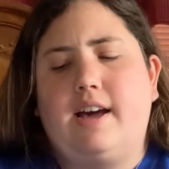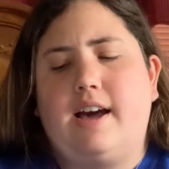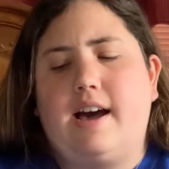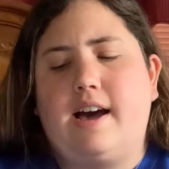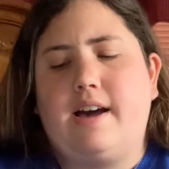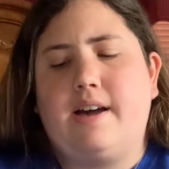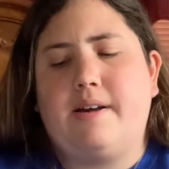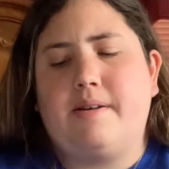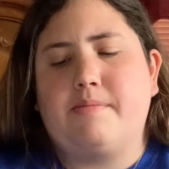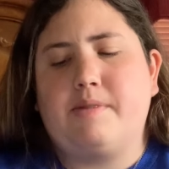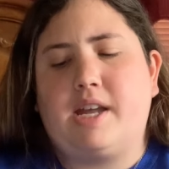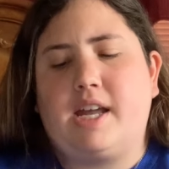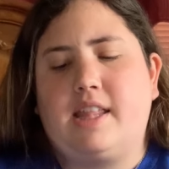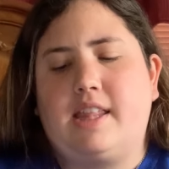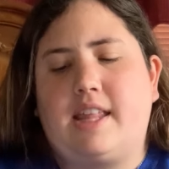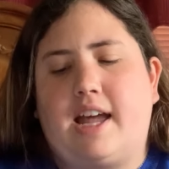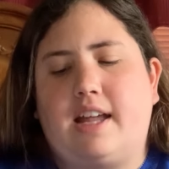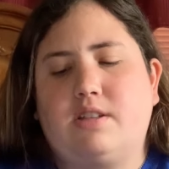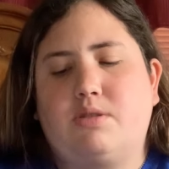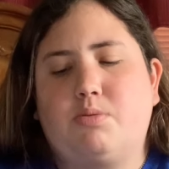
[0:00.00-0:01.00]

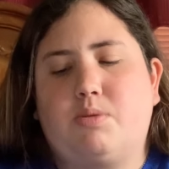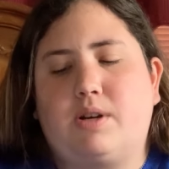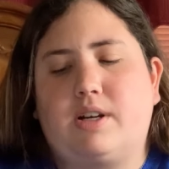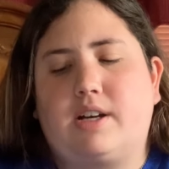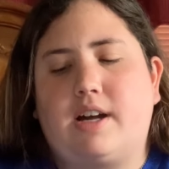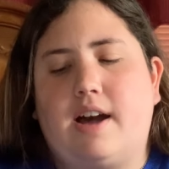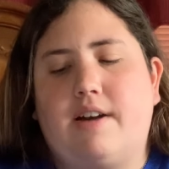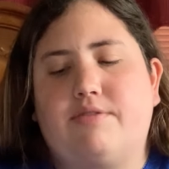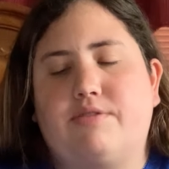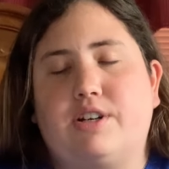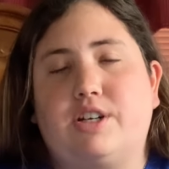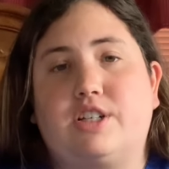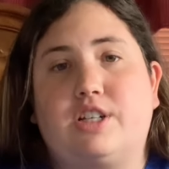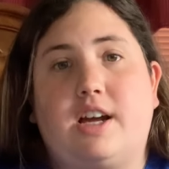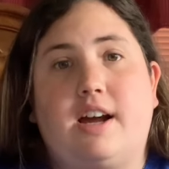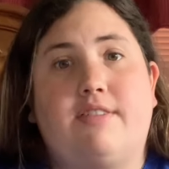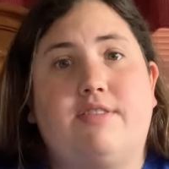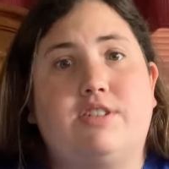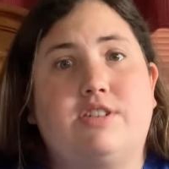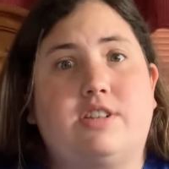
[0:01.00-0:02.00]
And that's where coverage
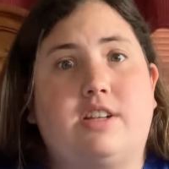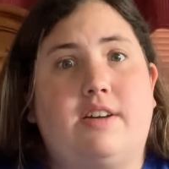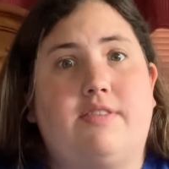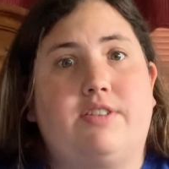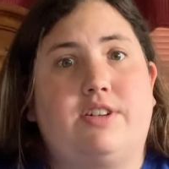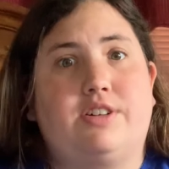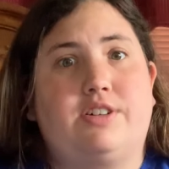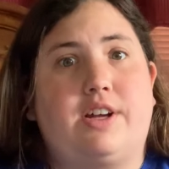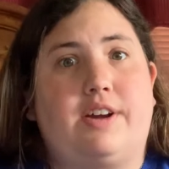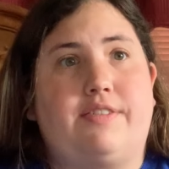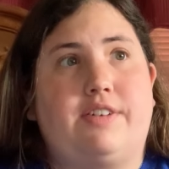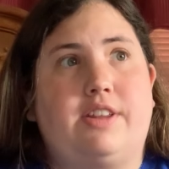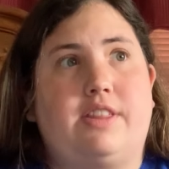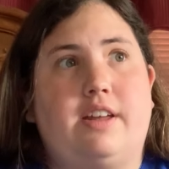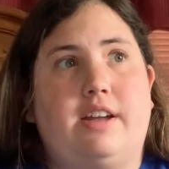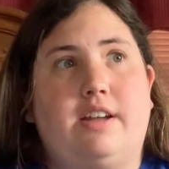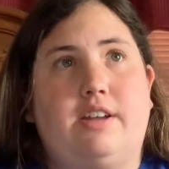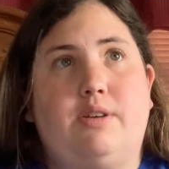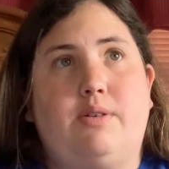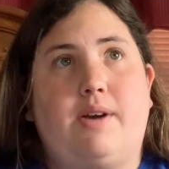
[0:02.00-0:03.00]
covers
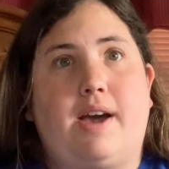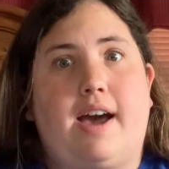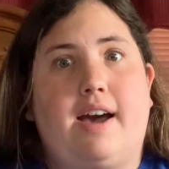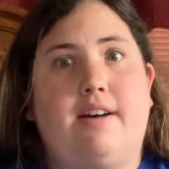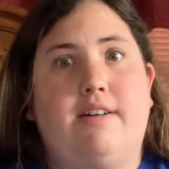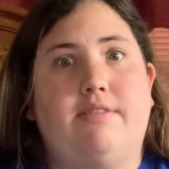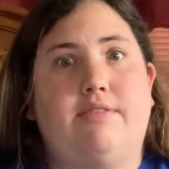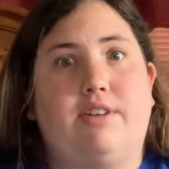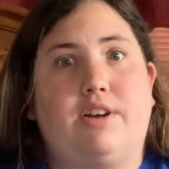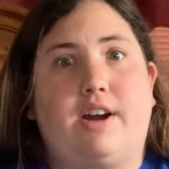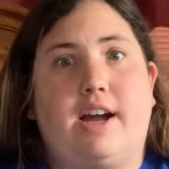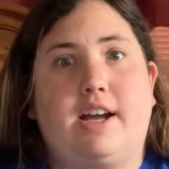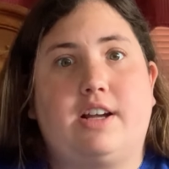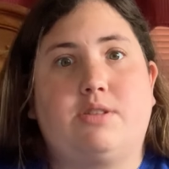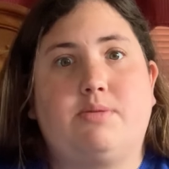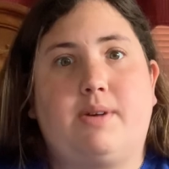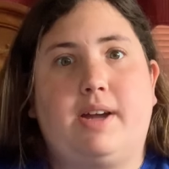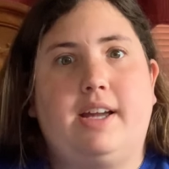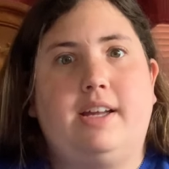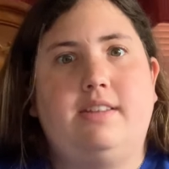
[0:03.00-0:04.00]
everything. You have your X,
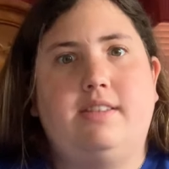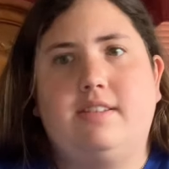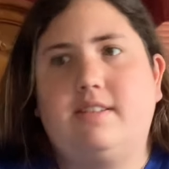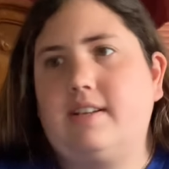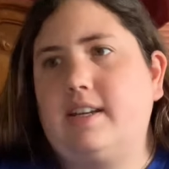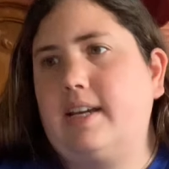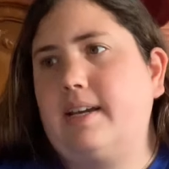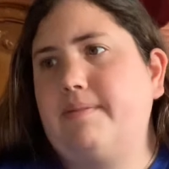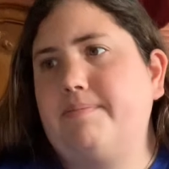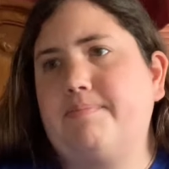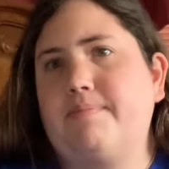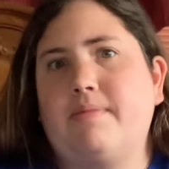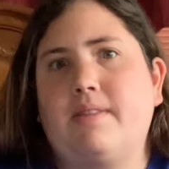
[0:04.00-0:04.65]
Y, and Z.